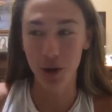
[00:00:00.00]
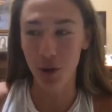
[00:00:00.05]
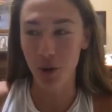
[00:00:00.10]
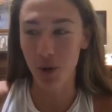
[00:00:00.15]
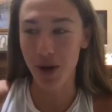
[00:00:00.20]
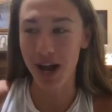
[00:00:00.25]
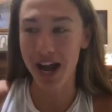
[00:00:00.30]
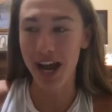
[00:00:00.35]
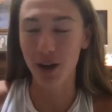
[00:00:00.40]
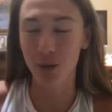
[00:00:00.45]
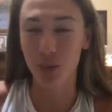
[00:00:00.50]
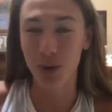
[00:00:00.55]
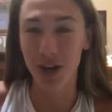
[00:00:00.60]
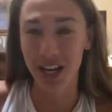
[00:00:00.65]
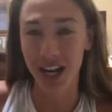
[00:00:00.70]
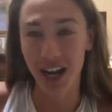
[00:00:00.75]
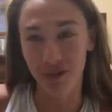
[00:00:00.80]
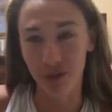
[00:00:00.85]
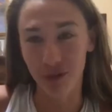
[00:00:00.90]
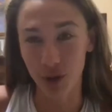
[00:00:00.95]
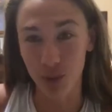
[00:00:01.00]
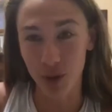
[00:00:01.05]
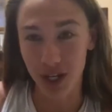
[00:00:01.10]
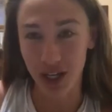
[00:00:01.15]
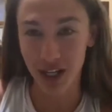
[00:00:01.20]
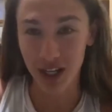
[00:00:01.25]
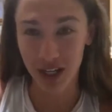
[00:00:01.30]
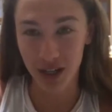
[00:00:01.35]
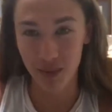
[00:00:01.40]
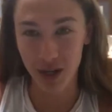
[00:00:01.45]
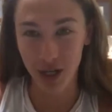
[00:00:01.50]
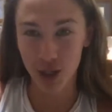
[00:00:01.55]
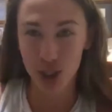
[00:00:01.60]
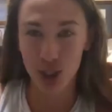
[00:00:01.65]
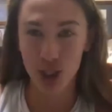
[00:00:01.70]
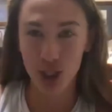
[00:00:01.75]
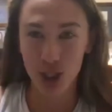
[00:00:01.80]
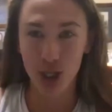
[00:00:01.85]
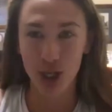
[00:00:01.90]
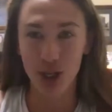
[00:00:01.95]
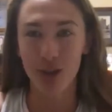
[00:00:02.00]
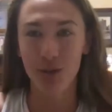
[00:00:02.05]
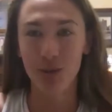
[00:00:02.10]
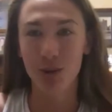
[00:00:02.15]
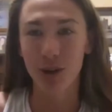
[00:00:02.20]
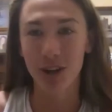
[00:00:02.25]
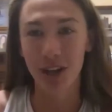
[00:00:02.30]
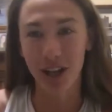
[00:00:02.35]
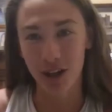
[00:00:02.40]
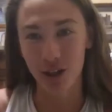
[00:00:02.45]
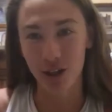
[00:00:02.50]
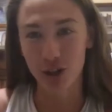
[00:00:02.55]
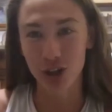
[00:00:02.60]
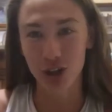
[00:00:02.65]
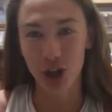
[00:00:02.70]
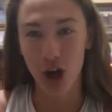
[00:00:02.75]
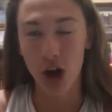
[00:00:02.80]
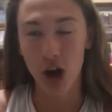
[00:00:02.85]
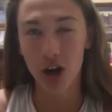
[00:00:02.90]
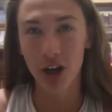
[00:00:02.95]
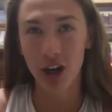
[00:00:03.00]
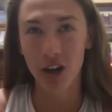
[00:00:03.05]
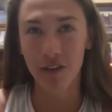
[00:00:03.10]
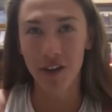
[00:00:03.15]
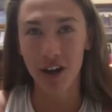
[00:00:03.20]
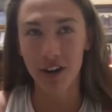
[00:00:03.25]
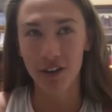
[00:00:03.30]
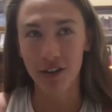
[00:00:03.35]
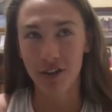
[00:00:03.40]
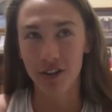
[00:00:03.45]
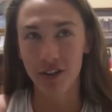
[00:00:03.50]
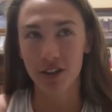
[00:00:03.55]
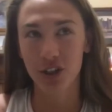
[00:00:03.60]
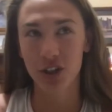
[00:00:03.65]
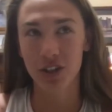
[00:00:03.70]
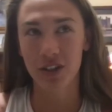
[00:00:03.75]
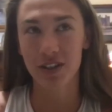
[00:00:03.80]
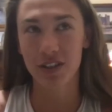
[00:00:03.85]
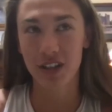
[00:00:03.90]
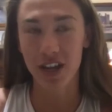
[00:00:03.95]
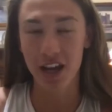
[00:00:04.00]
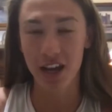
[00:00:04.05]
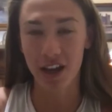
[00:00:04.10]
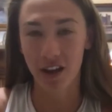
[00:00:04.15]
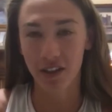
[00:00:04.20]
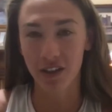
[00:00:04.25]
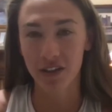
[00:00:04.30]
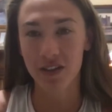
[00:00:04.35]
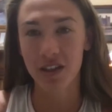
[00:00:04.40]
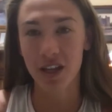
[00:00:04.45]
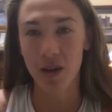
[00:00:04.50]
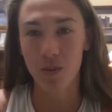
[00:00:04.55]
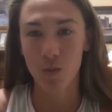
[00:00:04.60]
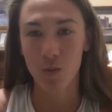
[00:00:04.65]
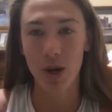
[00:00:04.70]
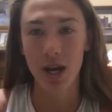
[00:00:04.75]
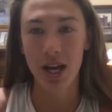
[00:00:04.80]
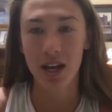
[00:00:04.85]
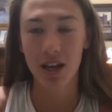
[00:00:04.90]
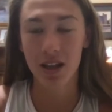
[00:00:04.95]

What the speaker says: add weight every week and make sure that we were getting stronger rather than just staying at the same weight.